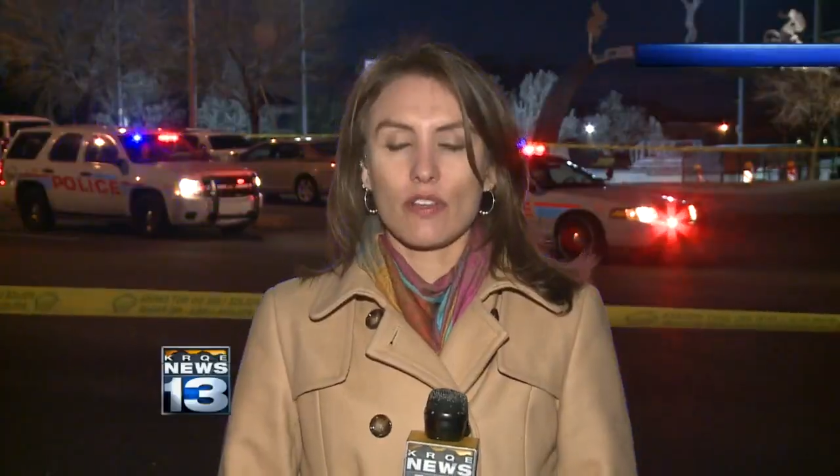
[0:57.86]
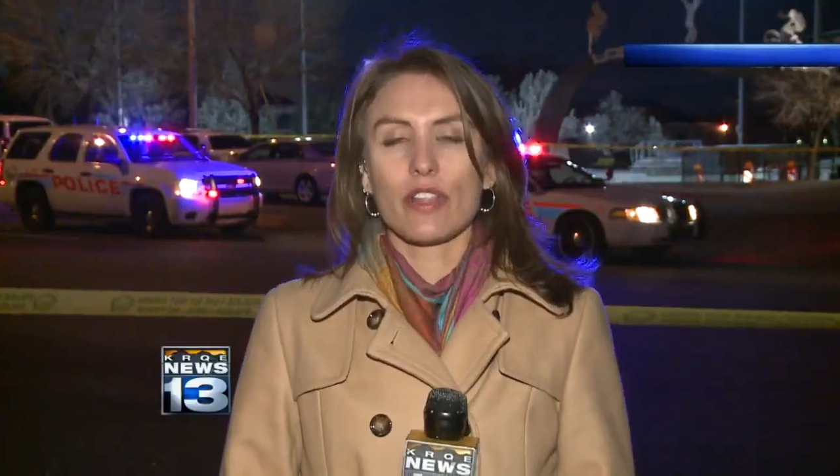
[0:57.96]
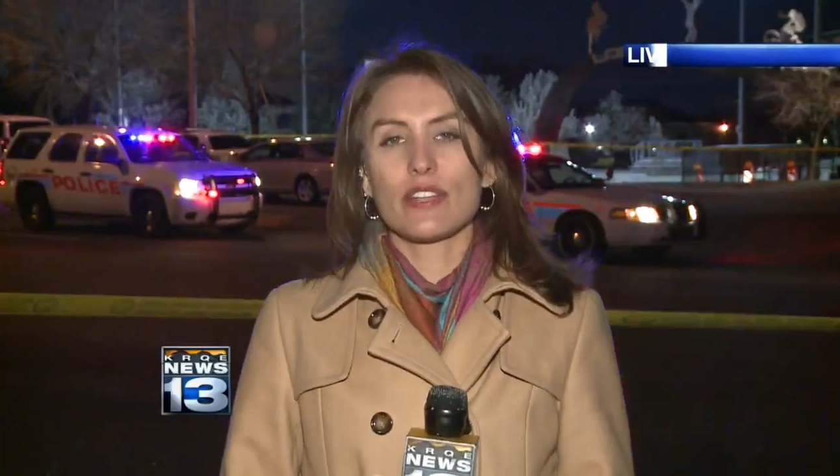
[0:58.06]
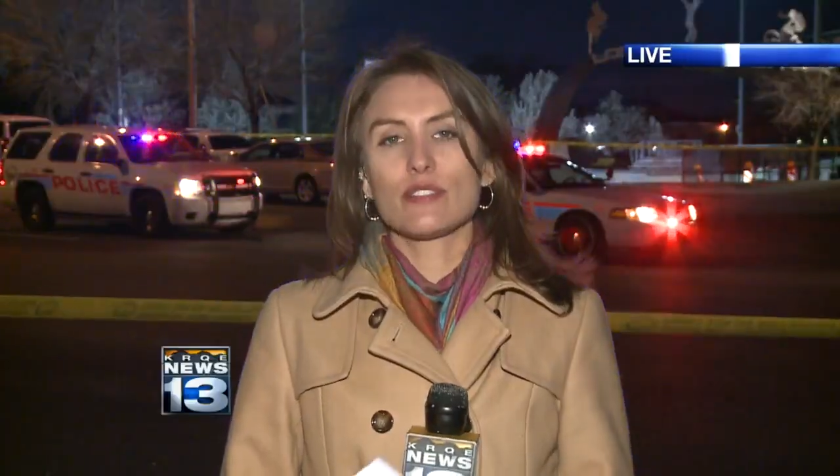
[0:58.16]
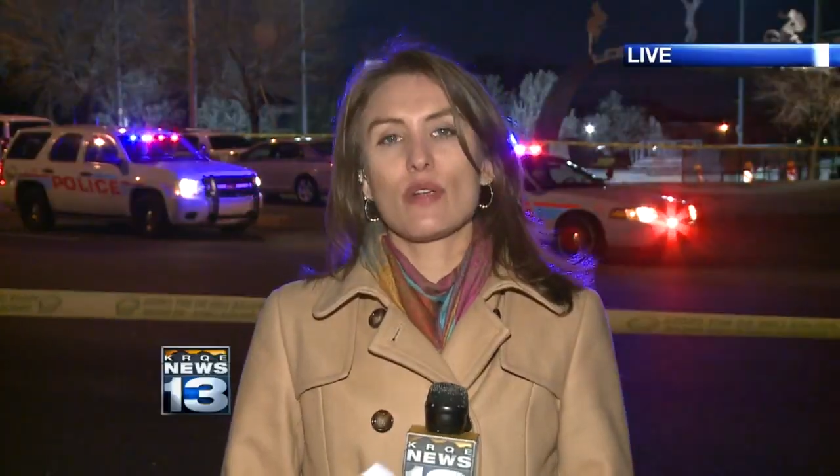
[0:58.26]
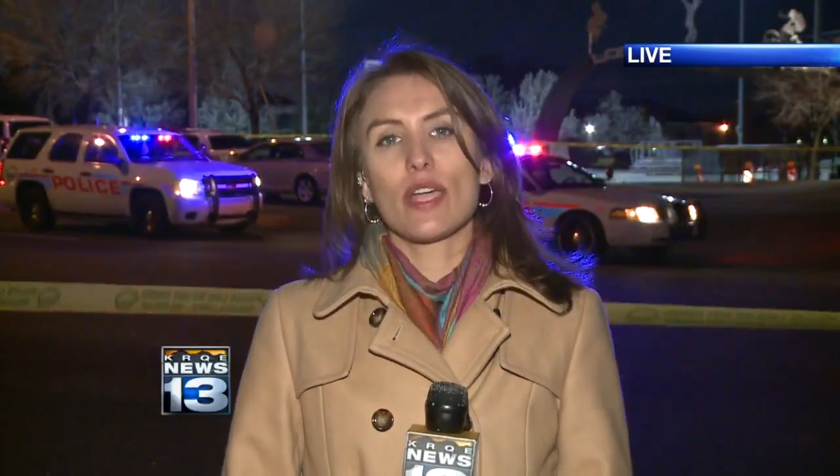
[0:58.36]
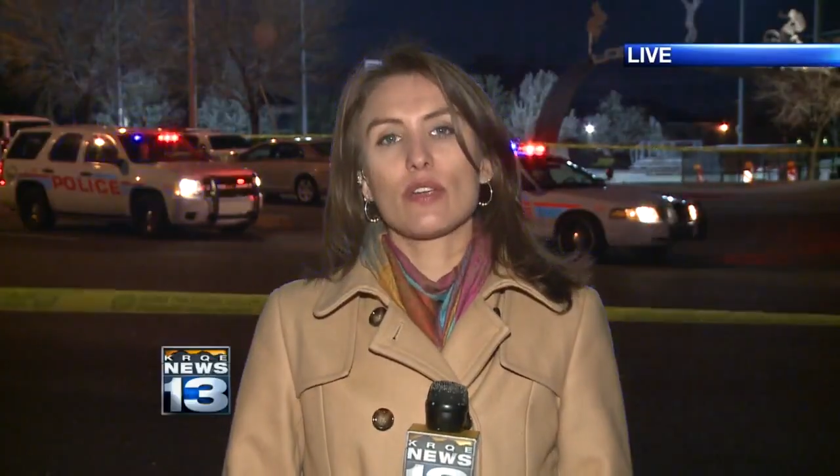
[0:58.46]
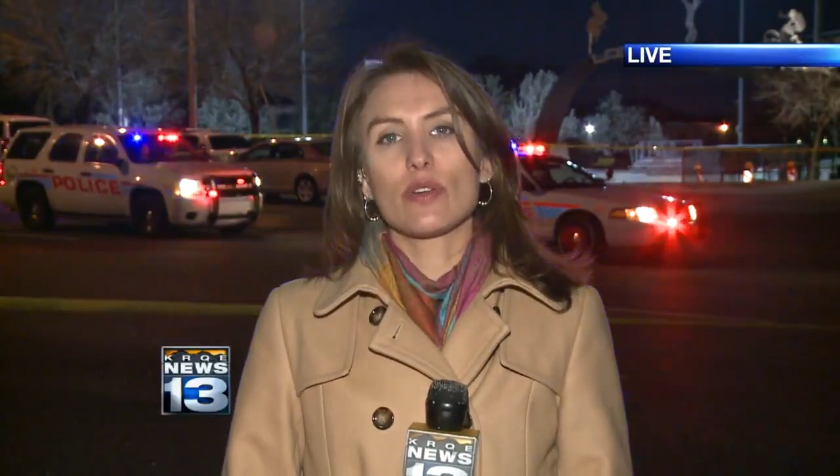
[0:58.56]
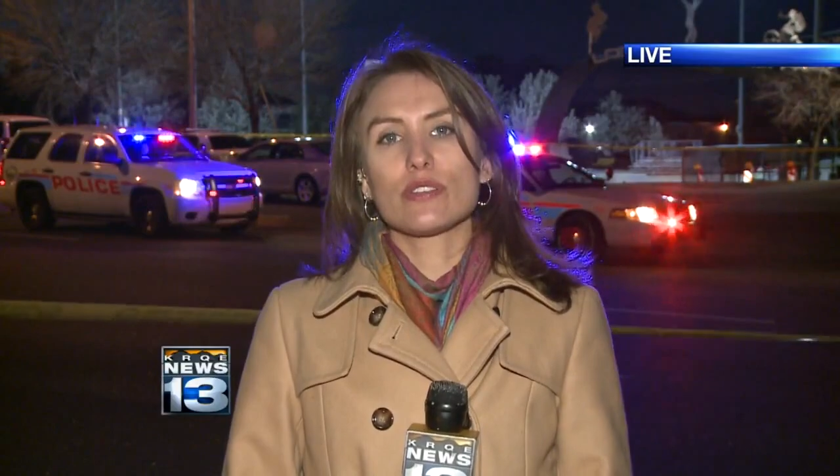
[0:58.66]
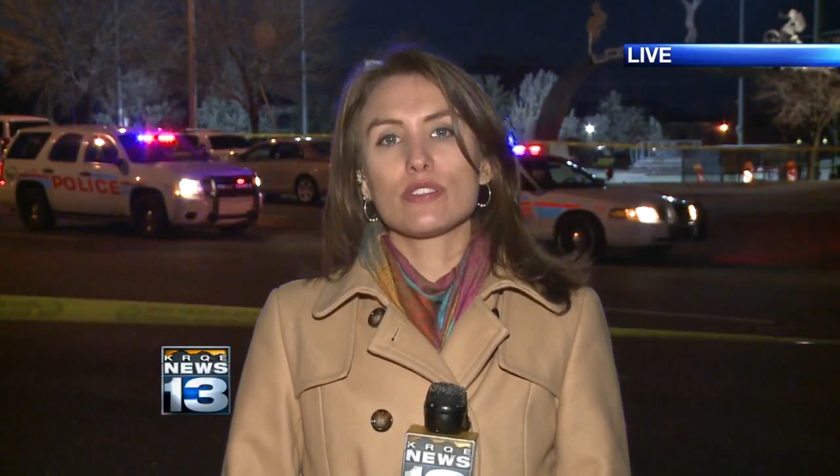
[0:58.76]
Well, oh, that's
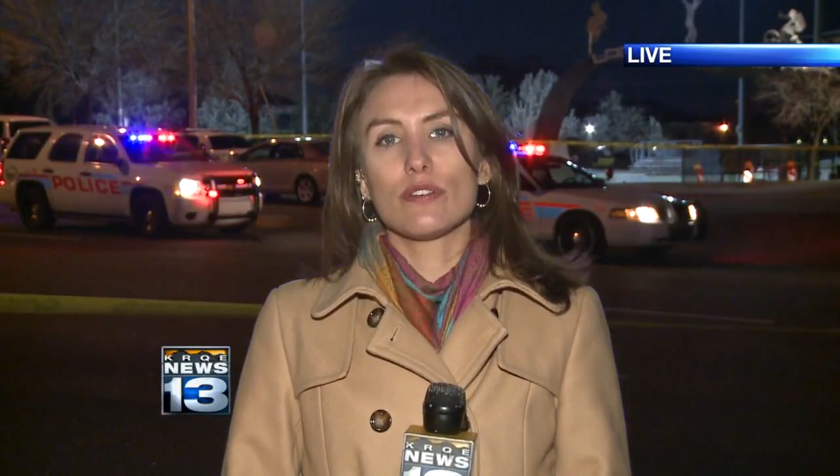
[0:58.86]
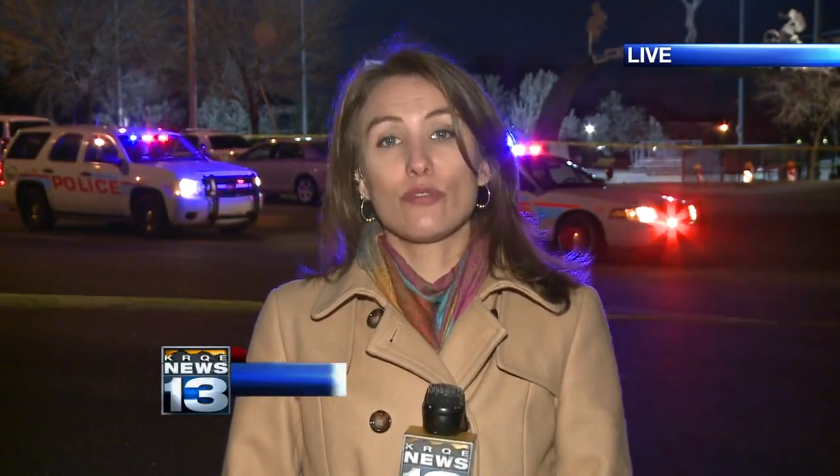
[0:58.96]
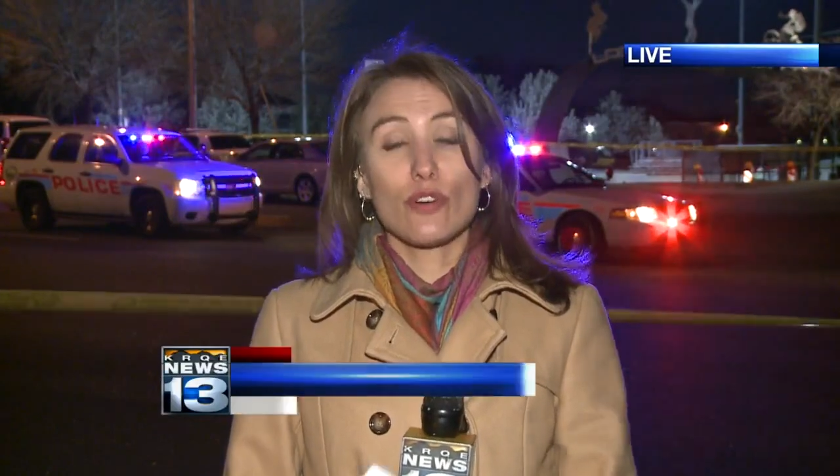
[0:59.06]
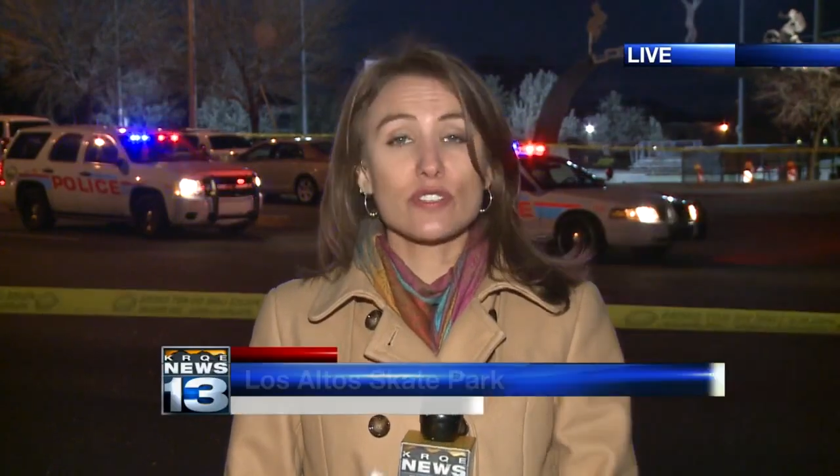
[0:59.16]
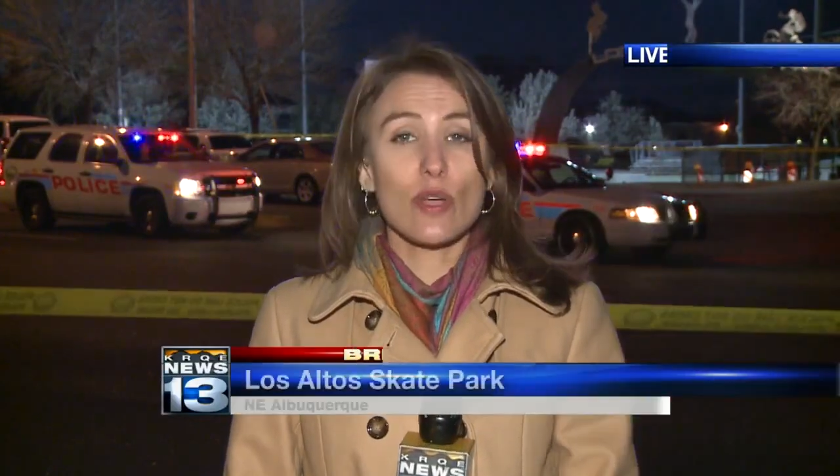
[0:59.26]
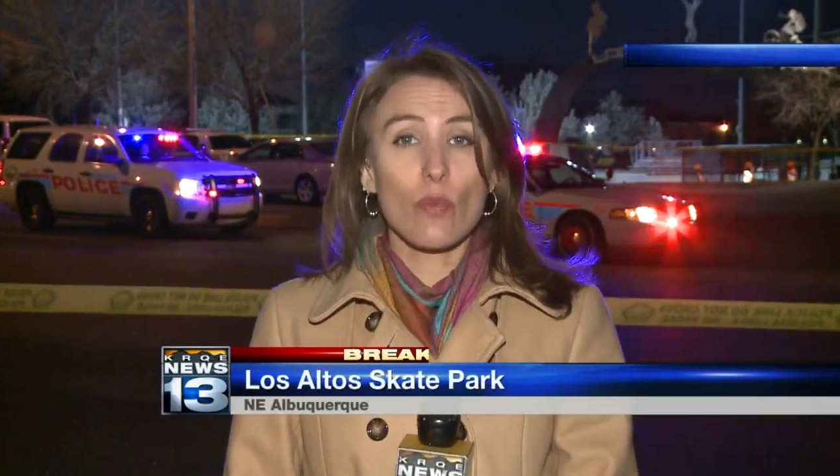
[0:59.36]
right, Crystal. First,